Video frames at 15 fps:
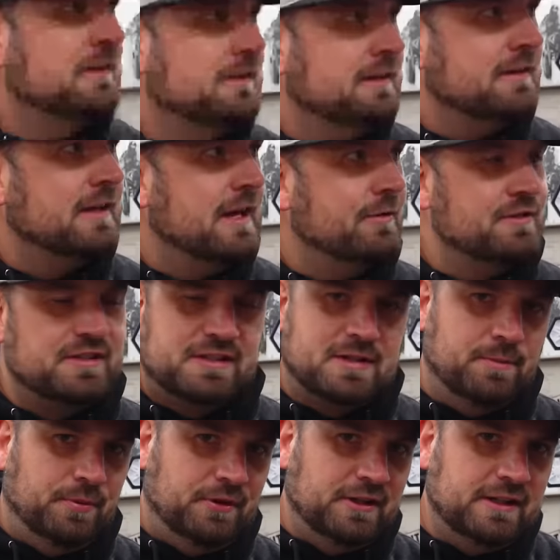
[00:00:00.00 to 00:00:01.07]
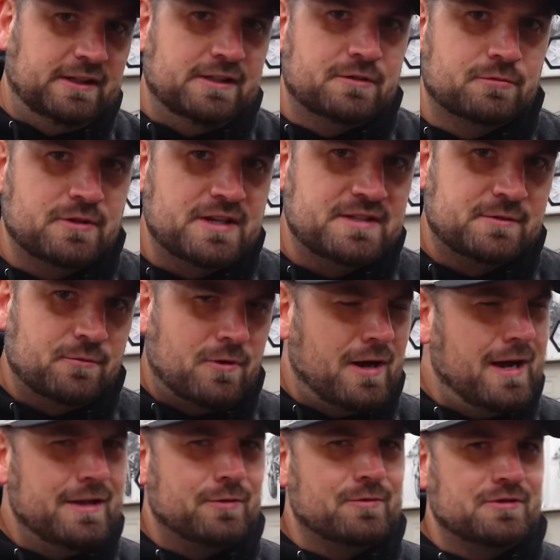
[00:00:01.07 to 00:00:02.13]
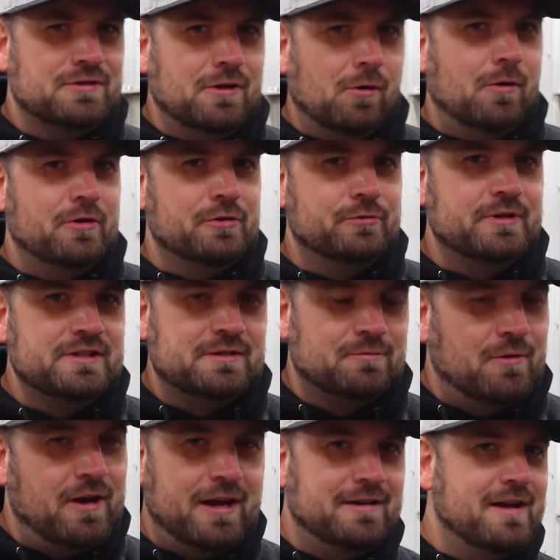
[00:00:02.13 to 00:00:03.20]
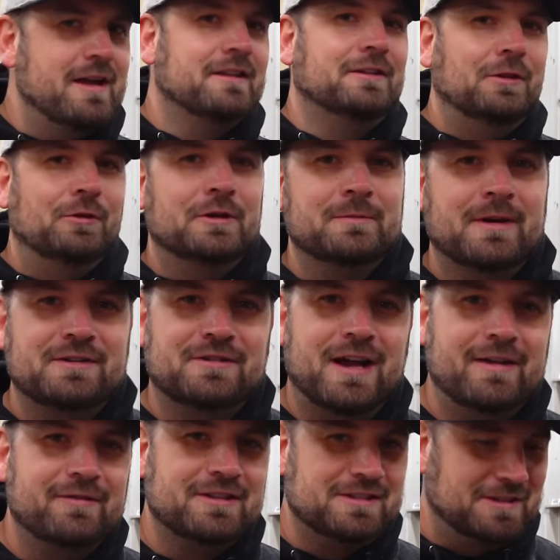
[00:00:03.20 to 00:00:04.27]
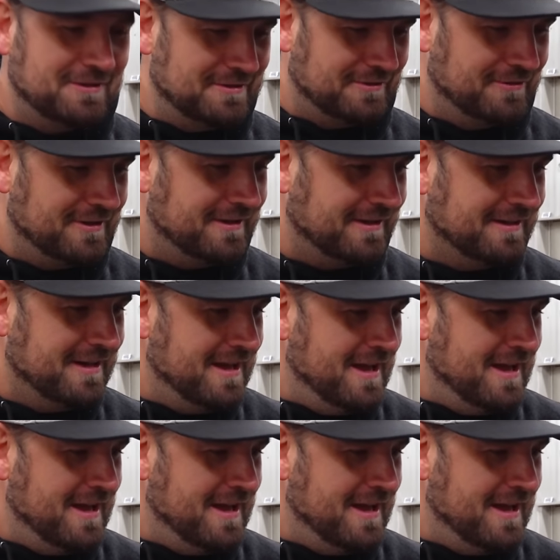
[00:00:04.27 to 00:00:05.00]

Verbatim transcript: I remember that. was that. completely the reason why. There was no other reason why, not including my driving skills or anything.